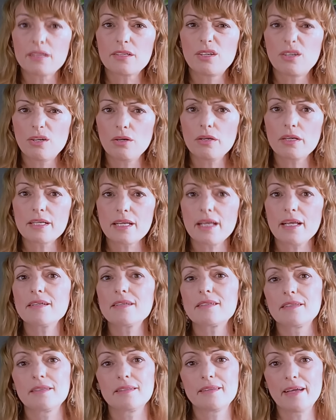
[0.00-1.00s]
cooked
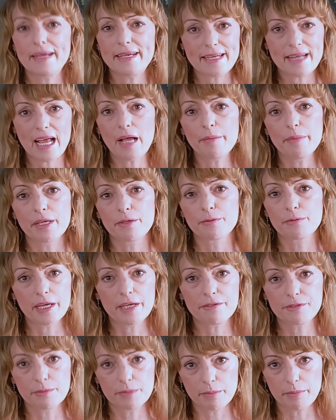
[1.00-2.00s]
into the dynamic
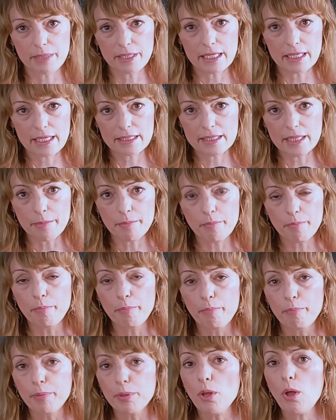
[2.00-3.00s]
right from the beginning
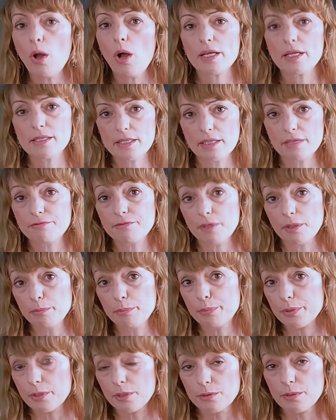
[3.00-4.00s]
that blocks it from
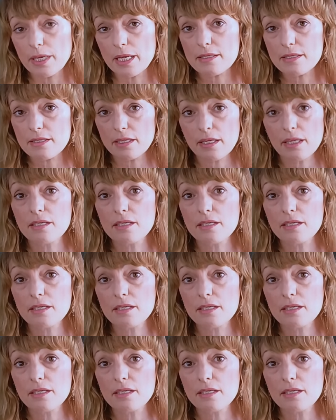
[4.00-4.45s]
progressing